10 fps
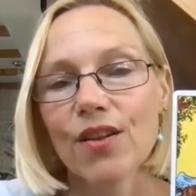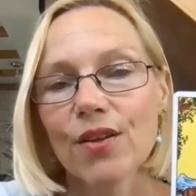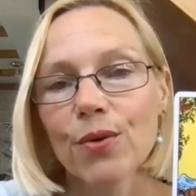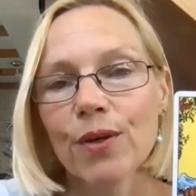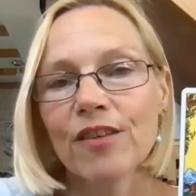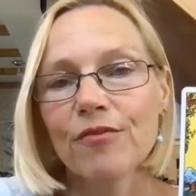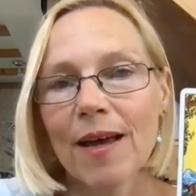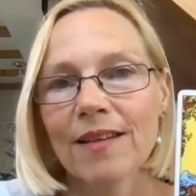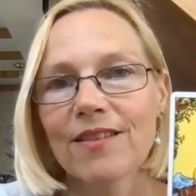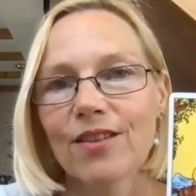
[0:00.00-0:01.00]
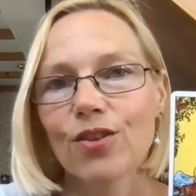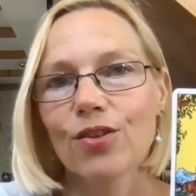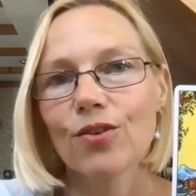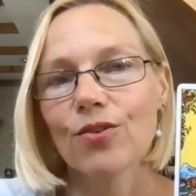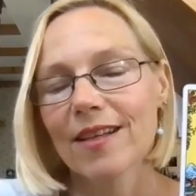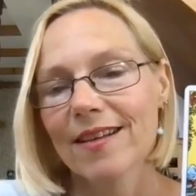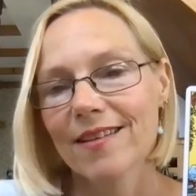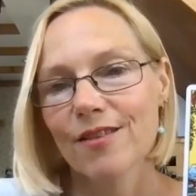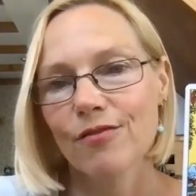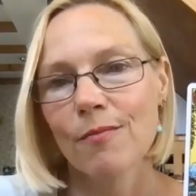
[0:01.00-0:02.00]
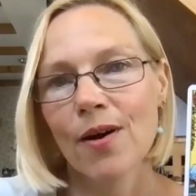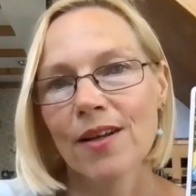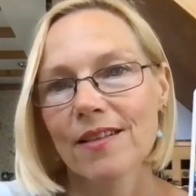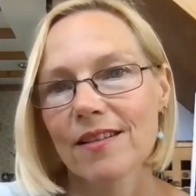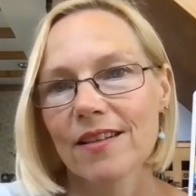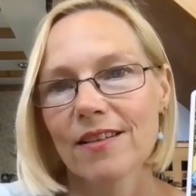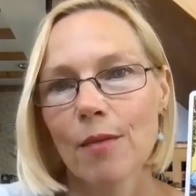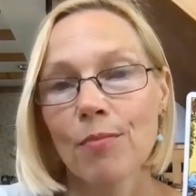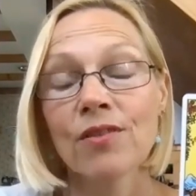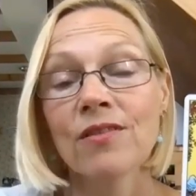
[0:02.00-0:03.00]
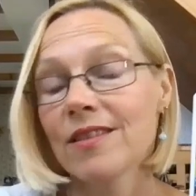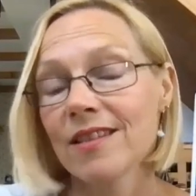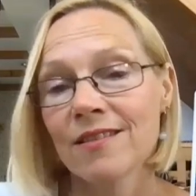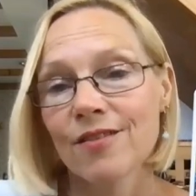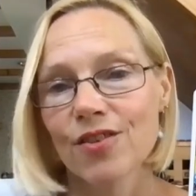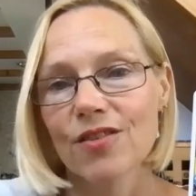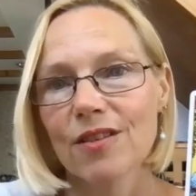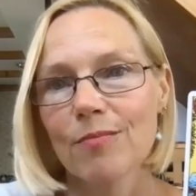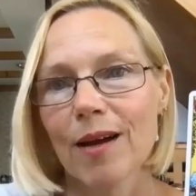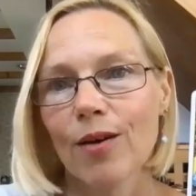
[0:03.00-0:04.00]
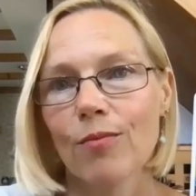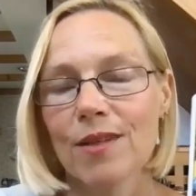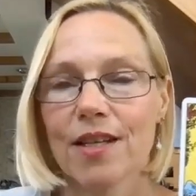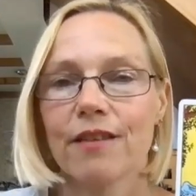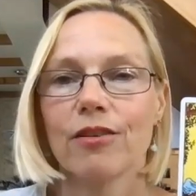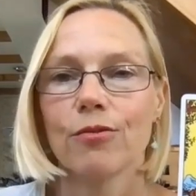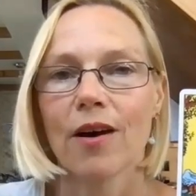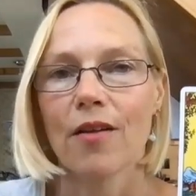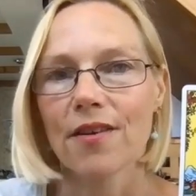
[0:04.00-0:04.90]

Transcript: The Queen of Pentacles is a reminder that abundance isn't just about material wealth,